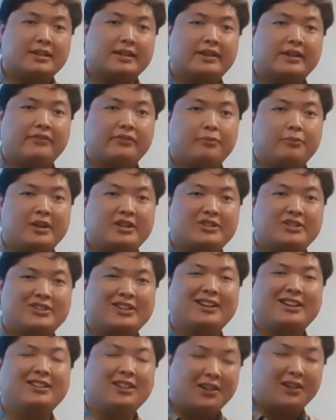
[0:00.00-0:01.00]
contact
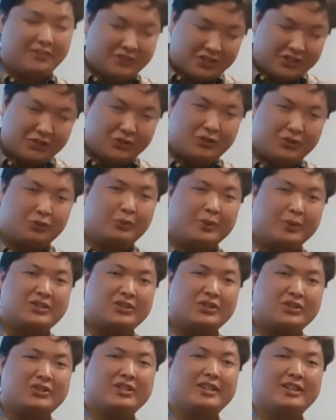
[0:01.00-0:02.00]
information, I'd love to do the
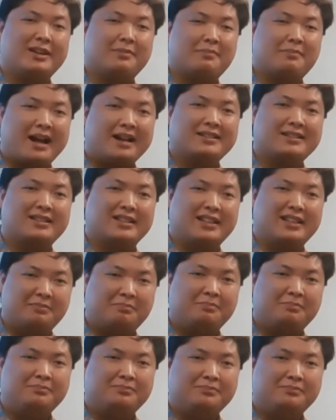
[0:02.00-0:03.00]
research and get back to
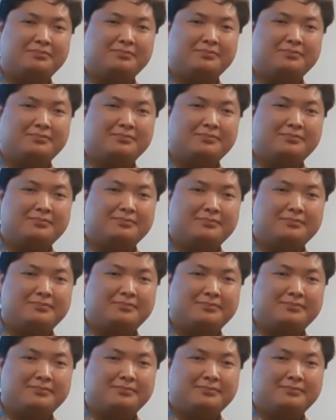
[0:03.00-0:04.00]
them.